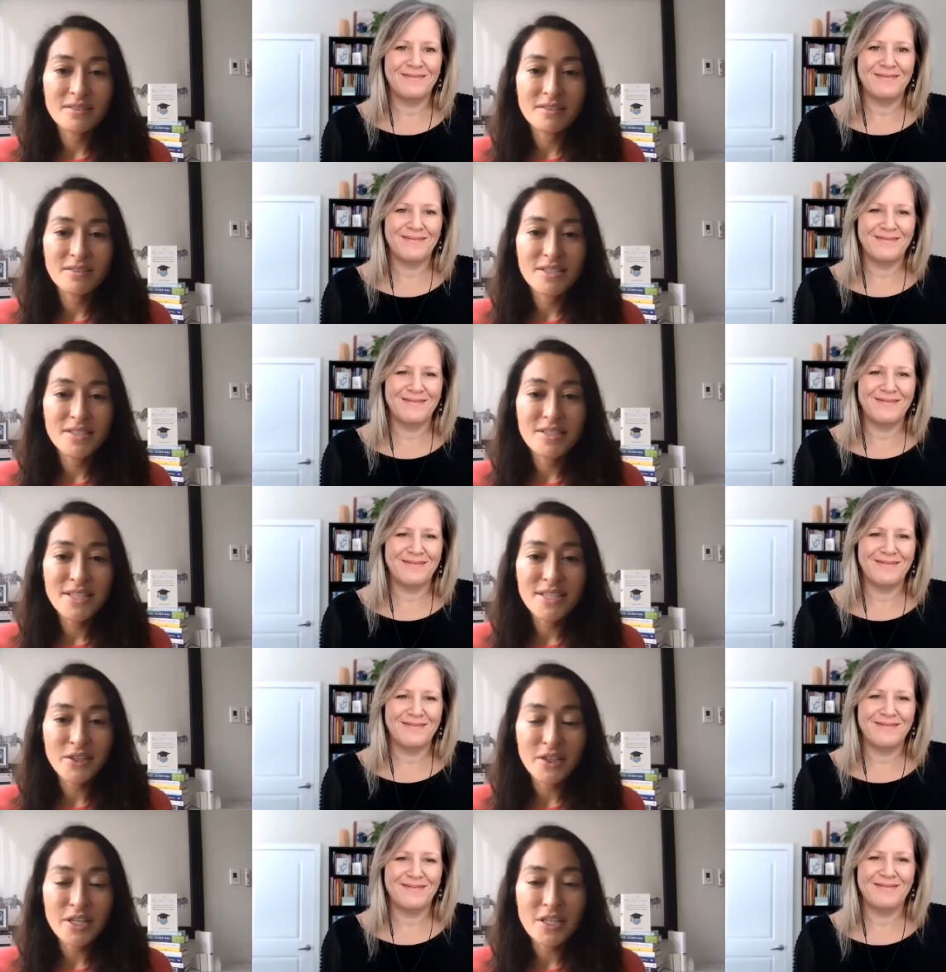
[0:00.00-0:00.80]

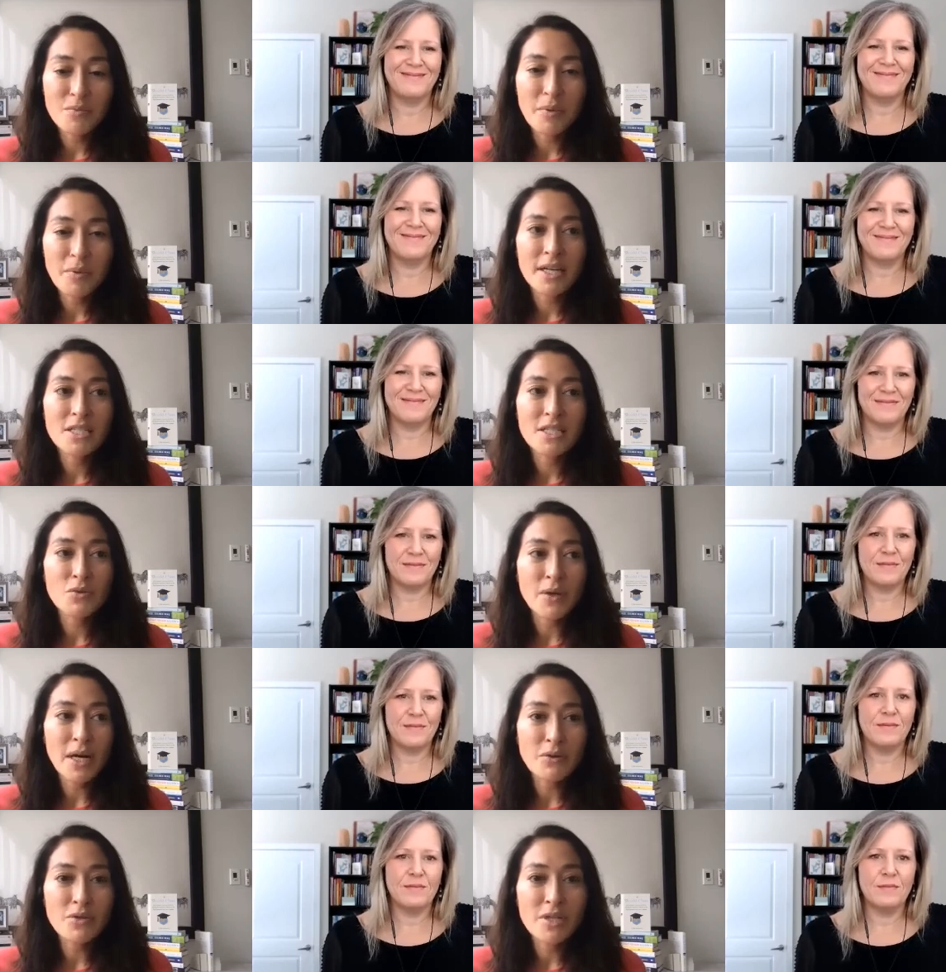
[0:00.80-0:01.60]
Speaker 1: series, but it's
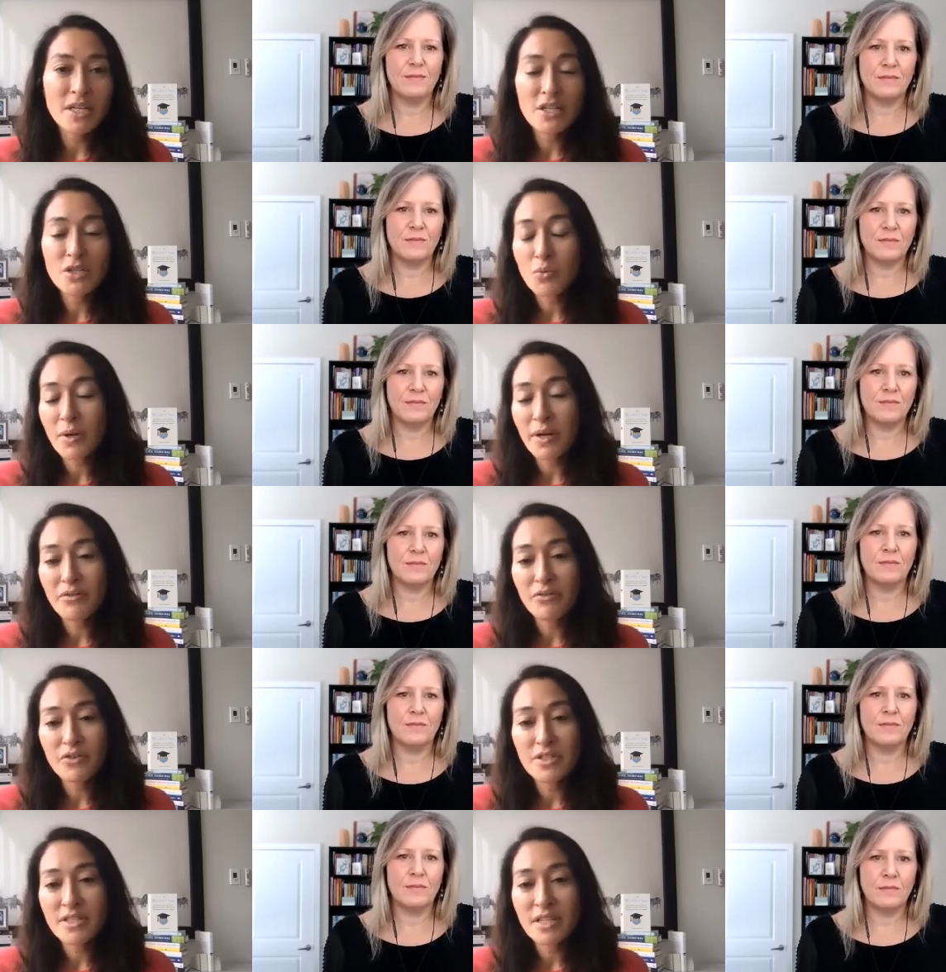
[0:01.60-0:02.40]
grounded in
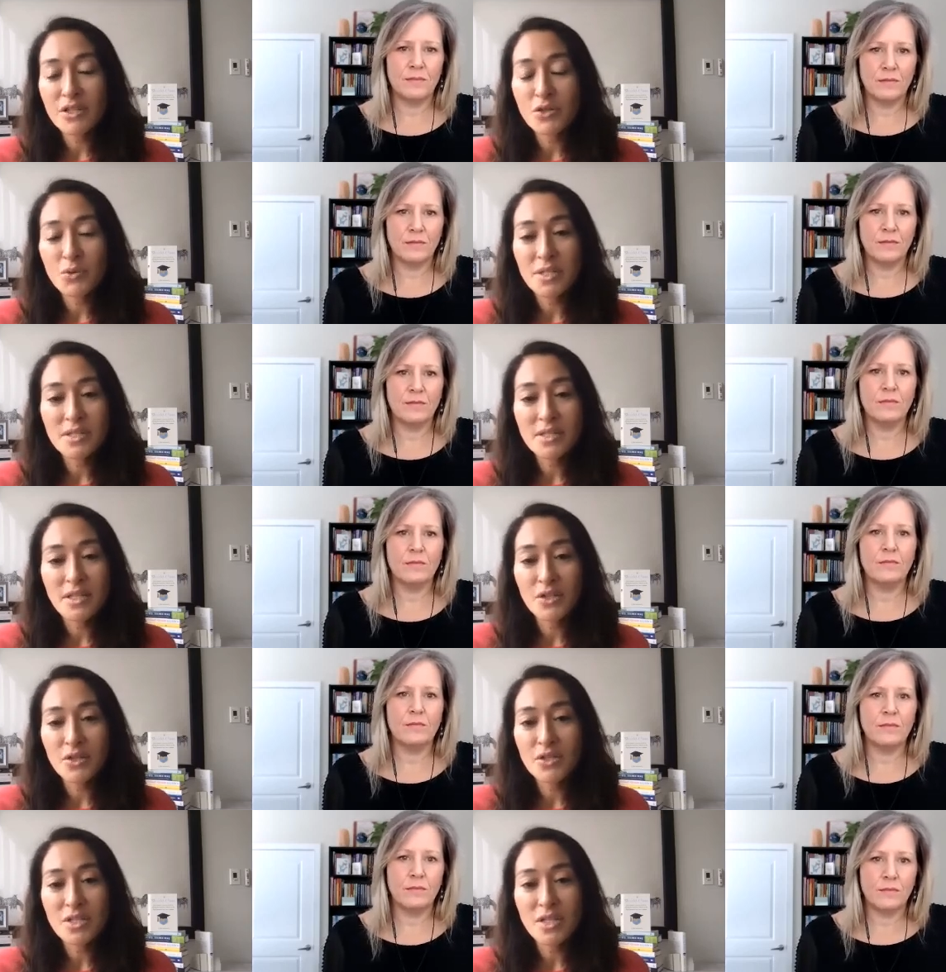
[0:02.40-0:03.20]
21st century
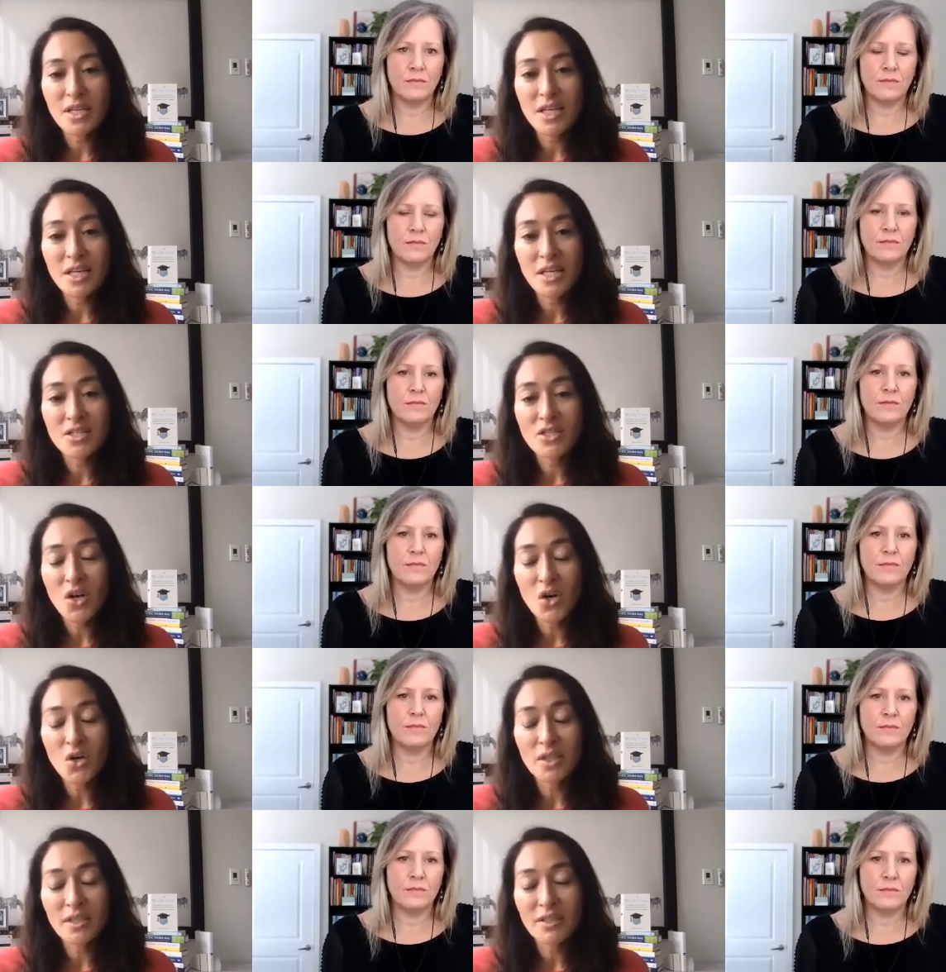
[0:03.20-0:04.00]
skills, and the kids
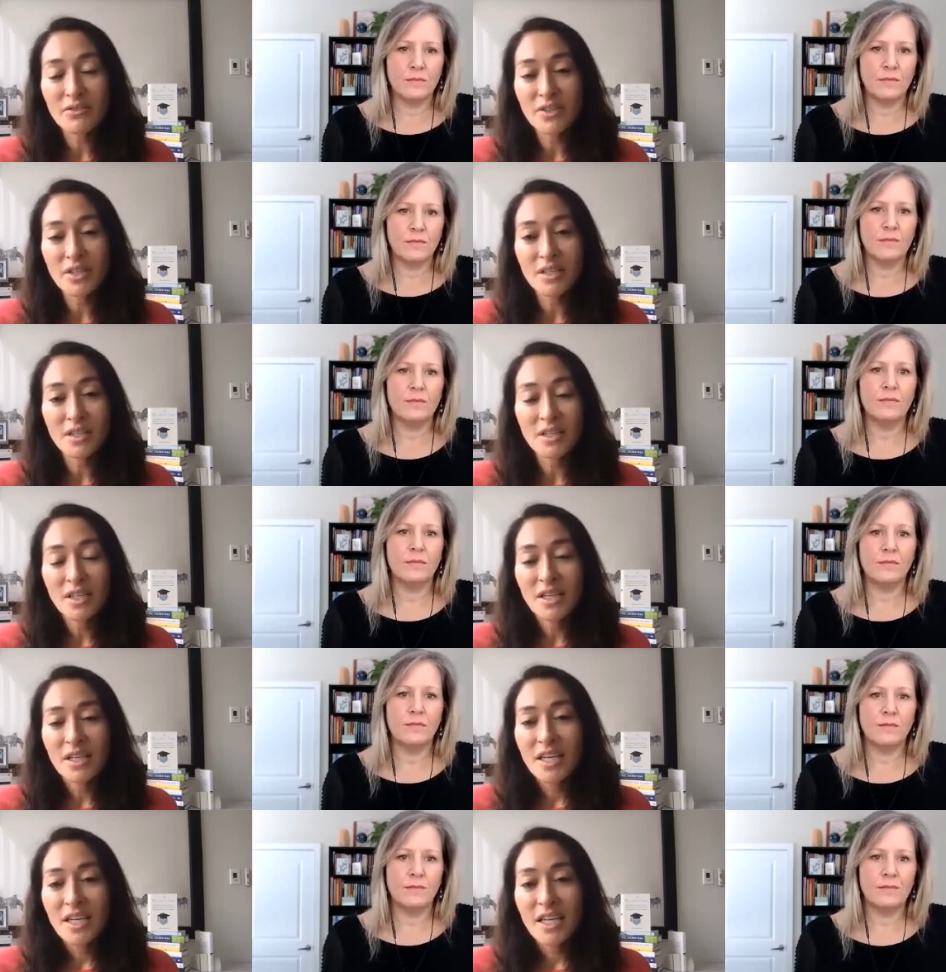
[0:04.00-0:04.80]
all live in
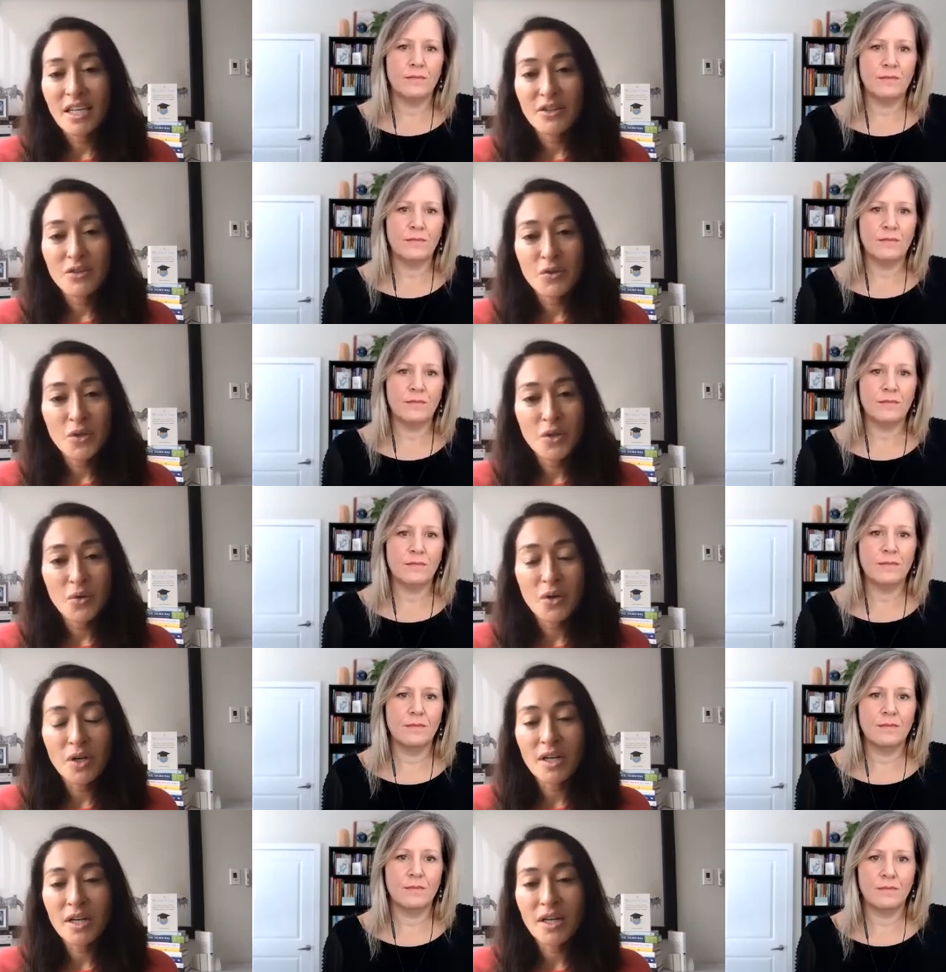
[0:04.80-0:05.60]
in New
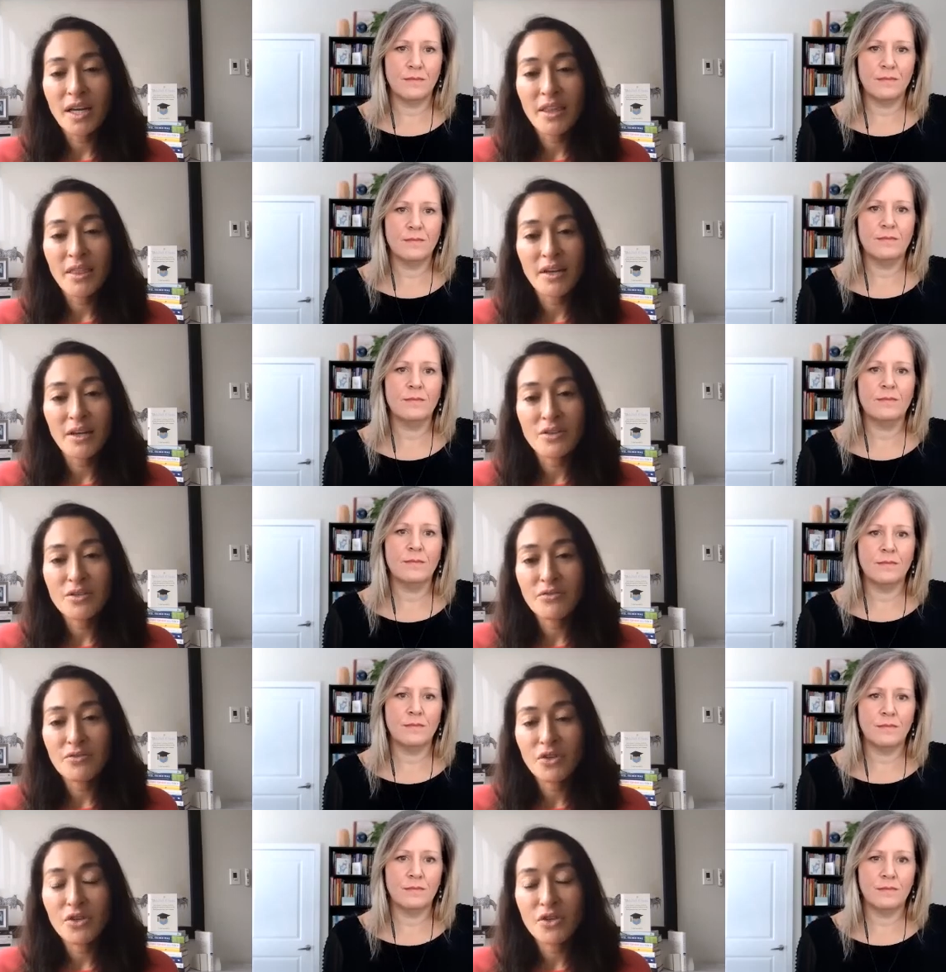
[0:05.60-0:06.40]
York, and they're
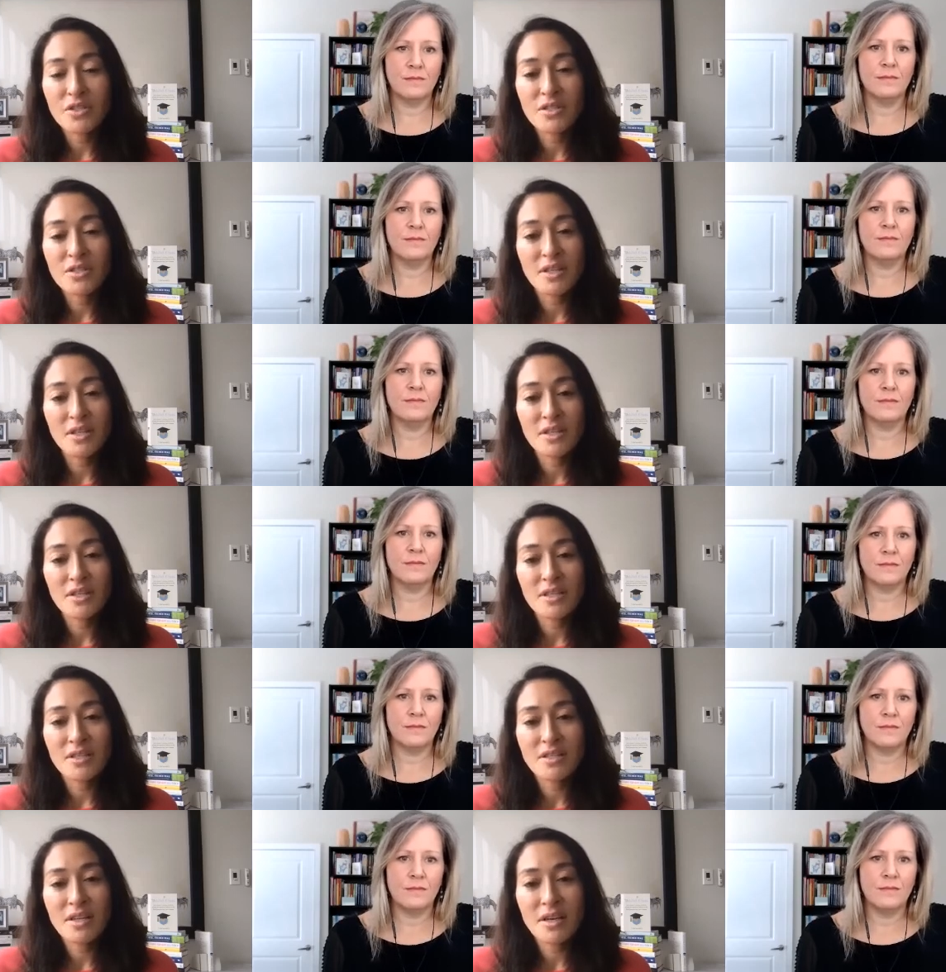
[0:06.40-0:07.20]
diverse, and
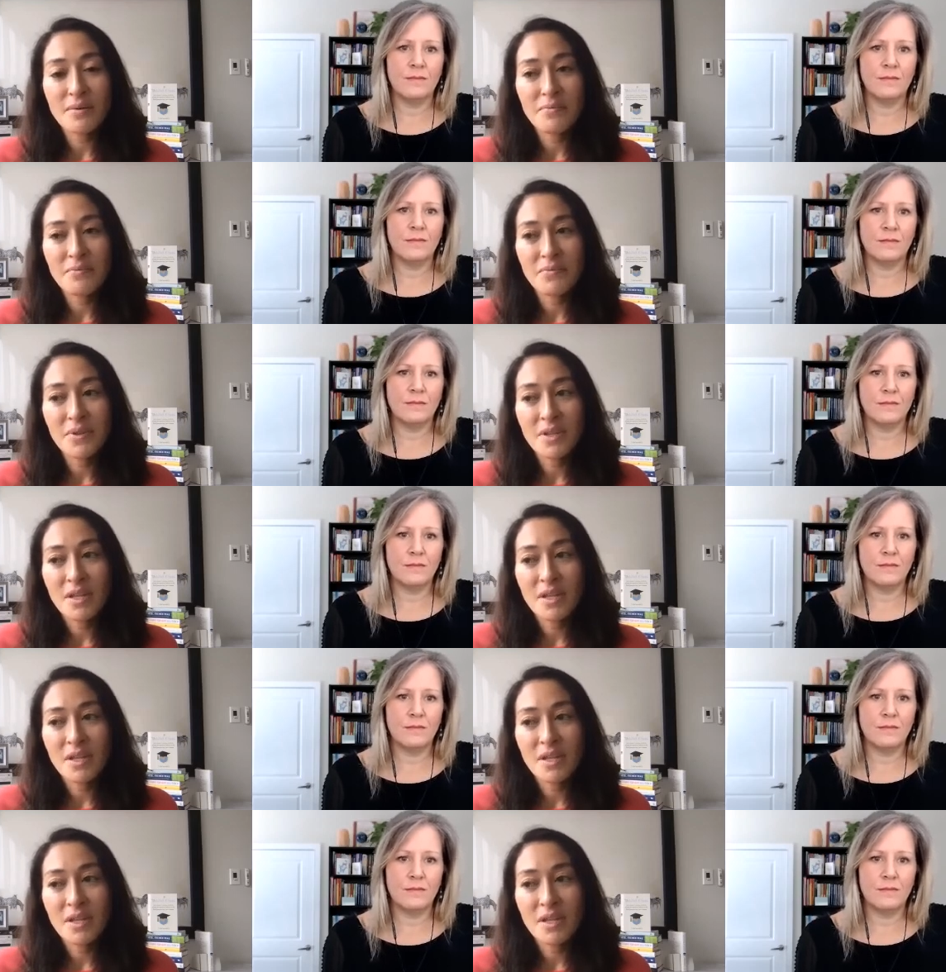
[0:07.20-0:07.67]
it's, um,